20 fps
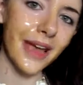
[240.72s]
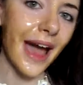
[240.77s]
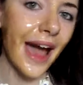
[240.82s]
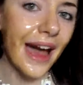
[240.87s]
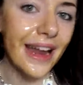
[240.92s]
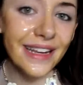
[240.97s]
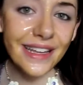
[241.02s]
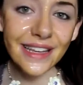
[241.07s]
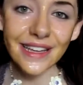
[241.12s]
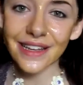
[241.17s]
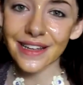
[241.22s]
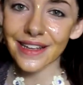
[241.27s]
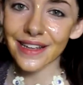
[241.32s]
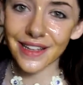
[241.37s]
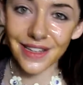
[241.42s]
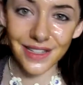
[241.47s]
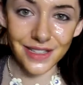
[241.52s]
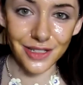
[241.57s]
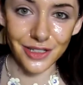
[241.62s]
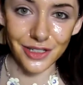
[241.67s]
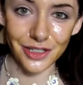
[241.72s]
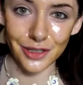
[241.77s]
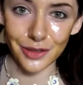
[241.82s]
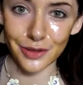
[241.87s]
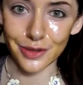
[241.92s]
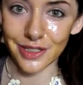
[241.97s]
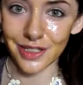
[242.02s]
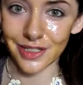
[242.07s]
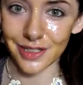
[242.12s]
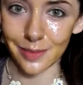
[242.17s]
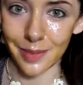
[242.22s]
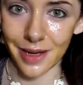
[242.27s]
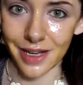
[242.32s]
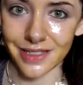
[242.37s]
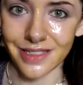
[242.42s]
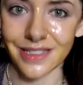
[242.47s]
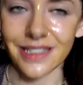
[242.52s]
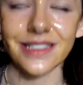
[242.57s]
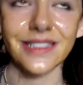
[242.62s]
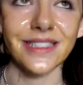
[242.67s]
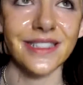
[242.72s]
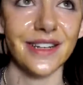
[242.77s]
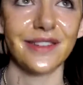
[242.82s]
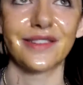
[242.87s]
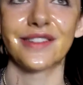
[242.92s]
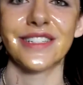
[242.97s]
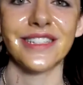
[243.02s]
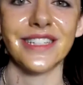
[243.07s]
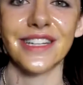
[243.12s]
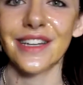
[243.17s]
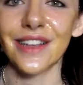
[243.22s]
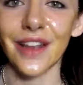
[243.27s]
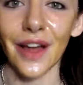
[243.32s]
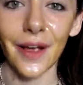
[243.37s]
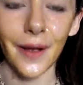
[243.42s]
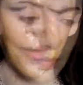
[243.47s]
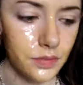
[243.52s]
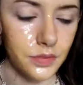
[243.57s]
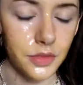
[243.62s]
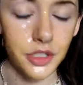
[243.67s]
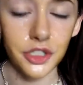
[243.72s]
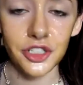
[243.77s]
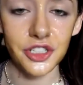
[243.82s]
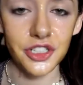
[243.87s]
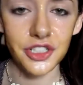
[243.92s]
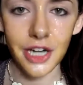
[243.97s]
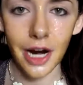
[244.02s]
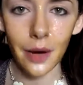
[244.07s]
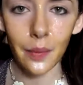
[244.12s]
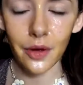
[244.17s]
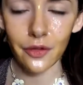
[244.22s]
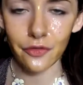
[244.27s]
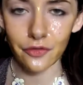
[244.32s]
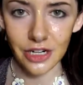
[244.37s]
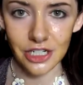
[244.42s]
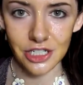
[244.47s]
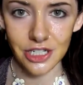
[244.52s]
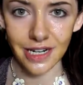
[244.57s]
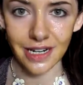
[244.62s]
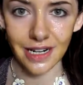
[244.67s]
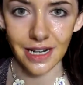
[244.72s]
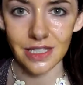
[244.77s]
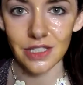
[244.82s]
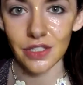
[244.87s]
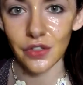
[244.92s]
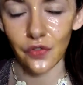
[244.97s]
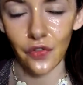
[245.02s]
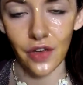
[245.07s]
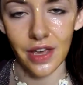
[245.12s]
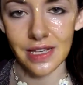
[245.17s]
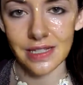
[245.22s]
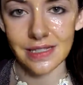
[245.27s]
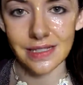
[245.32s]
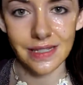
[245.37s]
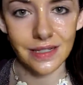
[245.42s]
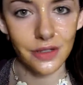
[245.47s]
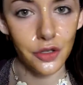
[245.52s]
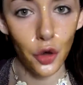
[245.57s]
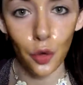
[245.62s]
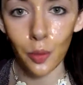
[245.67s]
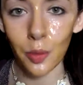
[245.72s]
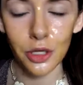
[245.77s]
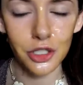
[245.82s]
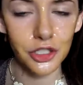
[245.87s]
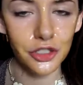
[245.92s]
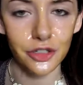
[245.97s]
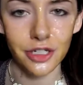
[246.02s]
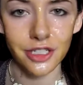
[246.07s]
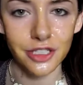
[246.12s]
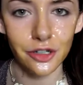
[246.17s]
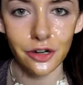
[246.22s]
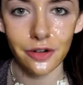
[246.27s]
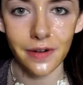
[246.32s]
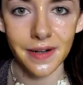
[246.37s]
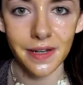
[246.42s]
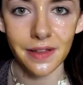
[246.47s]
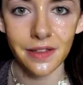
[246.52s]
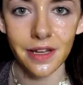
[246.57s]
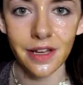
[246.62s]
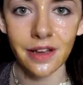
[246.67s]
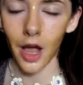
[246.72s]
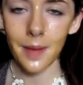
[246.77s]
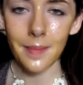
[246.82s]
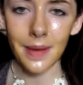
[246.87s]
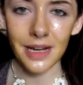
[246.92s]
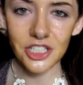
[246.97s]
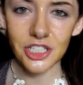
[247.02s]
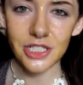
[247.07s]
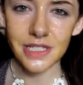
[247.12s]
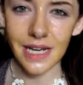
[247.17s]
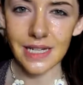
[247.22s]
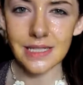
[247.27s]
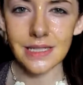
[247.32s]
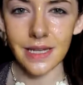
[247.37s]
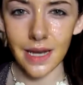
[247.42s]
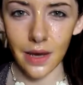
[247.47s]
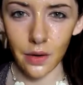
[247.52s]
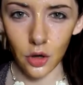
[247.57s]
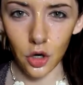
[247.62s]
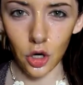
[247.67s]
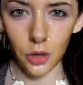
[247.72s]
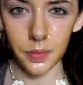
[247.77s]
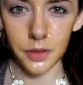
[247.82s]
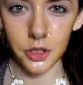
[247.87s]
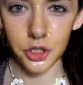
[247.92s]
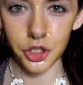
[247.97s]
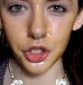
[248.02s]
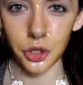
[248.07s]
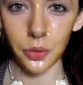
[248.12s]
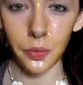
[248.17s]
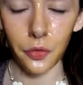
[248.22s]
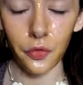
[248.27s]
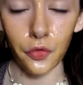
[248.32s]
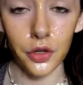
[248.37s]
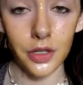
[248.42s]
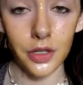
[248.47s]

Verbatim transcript: be any easier to use as a mask, seriously. Like you just start with a freshly cleansed face, no moisturiser or anything. I'm actually testing out a couple of dupes